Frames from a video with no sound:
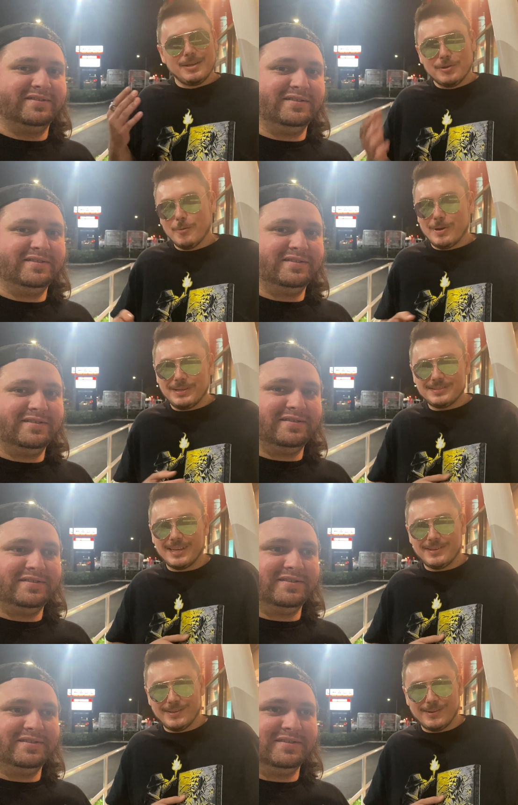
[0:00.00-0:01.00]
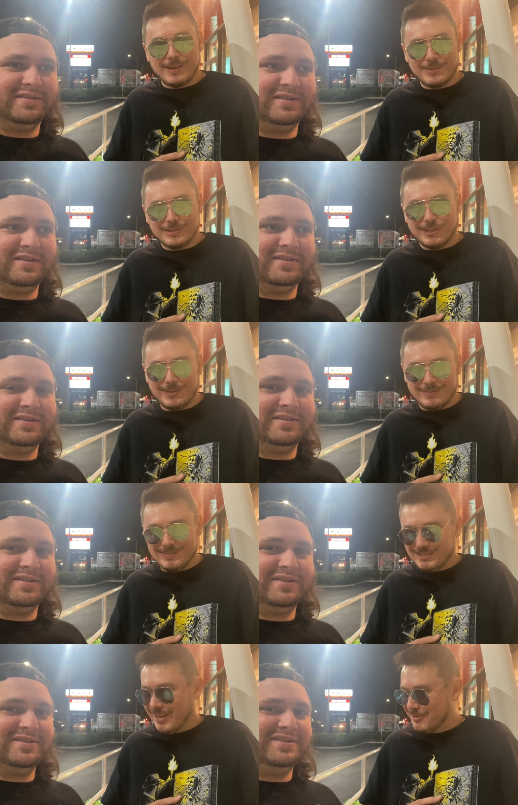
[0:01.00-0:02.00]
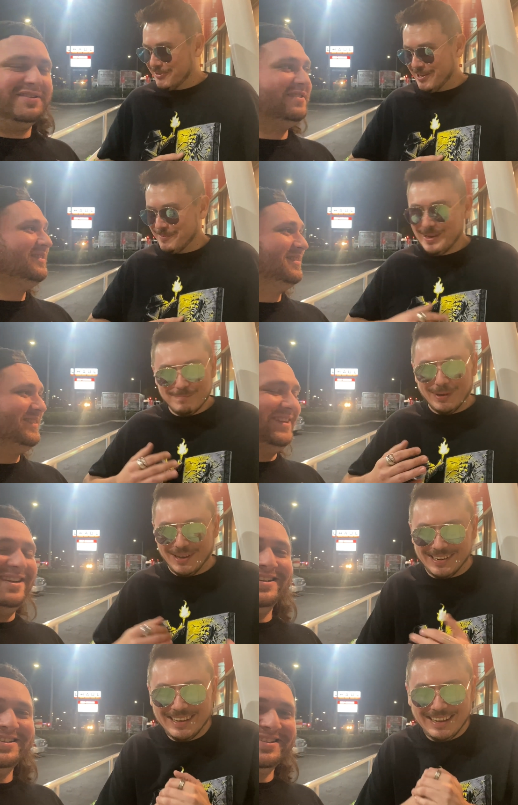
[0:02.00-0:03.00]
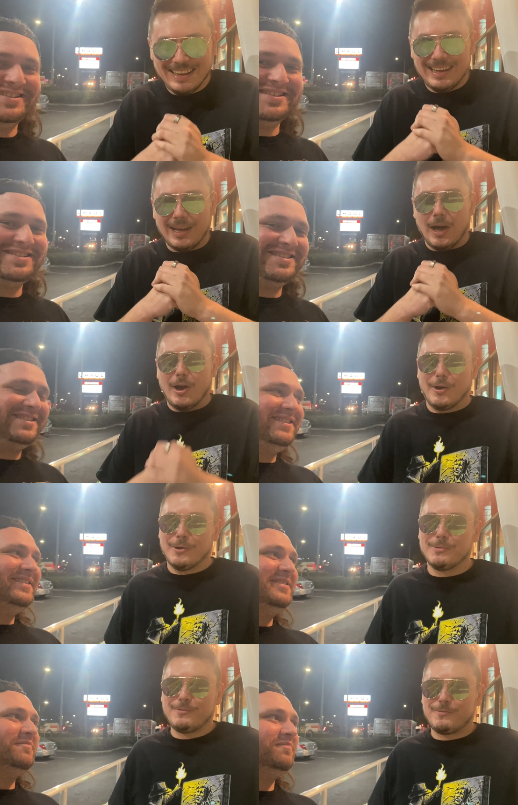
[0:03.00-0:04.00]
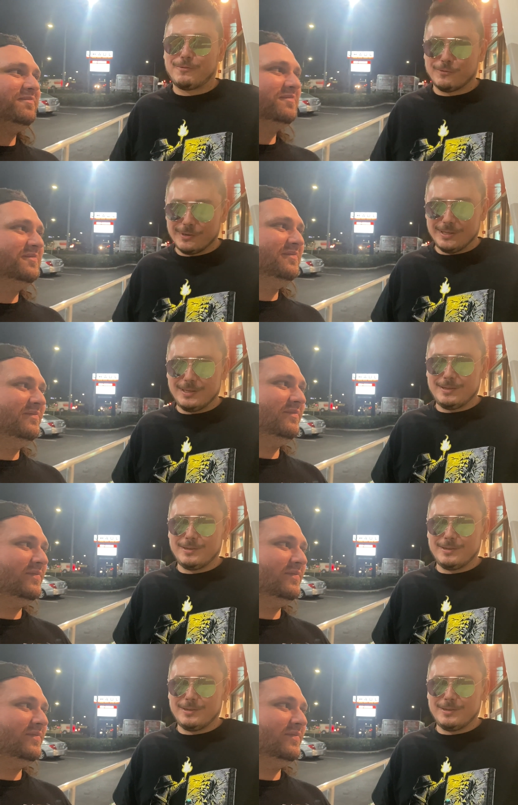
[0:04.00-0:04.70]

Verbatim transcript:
Speaker 1: no pun intended on the cha channel name, but our free